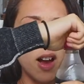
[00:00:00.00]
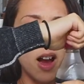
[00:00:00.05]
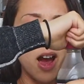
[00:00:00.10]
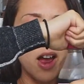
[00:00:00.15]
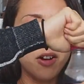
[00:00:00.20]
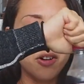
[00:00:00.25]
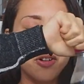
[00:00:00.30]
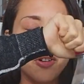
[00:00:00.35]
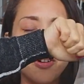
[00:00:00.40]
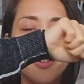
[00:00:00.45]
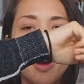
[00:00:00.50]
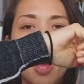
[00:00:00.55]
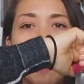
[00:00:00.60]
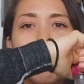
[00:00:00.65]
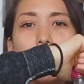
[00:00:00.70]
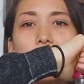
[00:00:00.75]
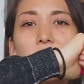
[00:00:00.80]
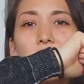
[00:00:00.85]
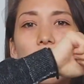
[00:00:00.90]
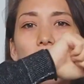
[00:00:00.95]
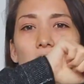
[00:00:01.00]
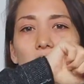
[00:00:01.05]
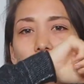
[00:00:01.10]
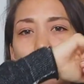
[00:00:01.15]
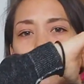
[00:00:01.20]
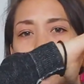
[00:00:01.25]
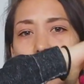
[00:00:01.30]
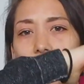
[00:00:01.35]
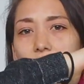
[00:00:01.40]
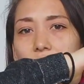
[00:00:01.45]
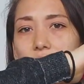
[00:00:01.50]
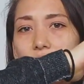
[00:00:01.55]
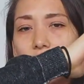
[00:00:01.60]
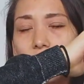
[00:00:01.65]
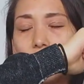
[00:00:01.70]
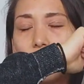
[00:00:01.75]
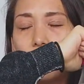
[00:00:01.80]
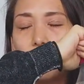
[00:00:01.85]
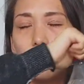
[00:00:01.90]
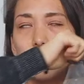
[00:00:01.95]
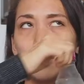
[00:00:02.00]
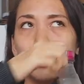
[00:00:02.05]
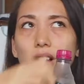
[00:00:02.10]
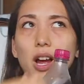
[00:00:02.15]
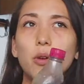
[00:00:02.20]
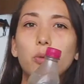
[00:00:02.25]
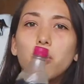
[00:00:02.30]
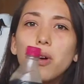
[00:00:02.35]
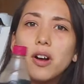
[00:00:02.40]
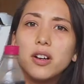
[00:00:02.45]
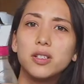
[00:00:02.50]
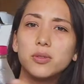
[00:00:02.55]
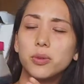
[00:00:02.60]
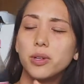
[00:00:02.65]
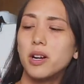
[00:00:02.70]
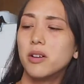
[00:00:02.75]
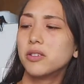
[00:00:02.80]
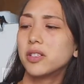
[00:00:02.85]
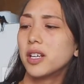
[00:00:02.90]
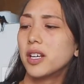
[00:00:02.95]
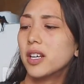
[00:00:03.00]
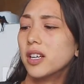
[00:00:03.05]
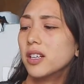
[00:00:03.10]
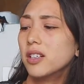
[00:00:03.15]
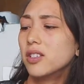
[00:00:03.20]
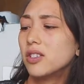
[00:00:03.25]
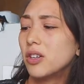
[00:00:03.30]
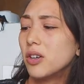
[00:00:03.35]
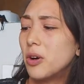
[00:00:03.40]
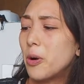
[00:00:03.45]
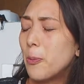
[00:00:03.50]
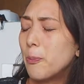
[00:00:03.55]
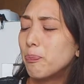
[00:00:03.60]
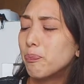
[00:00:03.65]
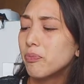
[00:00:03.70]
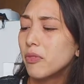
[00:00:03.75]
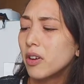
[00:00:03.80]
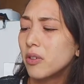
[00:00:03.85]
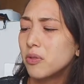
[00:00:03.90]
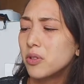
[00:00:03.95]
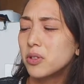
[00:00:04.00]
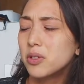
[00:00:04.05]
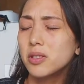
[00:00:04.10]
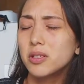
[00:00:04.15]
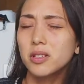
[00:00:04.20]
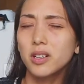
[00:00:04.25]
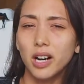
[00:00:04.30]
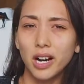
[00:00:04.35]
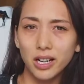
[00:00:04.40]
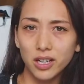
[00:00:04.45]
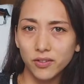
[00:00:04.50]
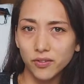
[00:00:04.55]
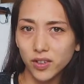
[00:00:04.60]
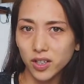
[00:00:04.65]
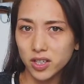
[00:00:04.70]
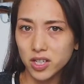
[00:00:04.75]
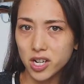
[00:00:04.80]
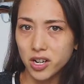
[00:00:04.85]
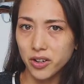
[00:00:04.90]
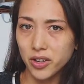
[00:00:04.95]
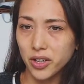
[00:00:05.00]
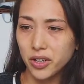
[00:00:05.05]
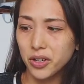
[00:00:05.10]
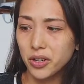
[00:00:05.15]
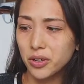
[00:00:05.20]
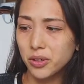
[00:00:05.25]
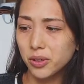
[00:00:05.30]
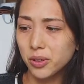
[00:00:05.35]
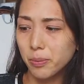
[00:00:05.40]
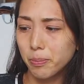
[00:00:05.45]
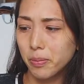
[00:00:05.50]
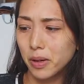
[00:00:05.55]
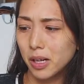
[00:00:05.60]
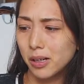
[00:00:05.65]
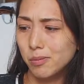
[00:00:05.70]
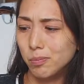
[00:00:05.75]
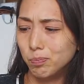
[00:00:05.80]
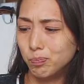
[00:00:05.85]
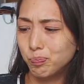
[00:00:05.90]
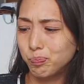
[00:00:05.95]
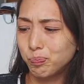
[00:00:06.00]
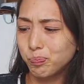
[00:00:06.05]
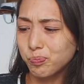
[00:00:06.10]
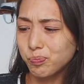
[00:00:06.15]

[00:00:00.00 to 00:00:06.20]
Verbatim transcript: I don't know. I'm a fan of cherry Coke. Well, I was when I was a kid, so this is kind of like cherry Coke, but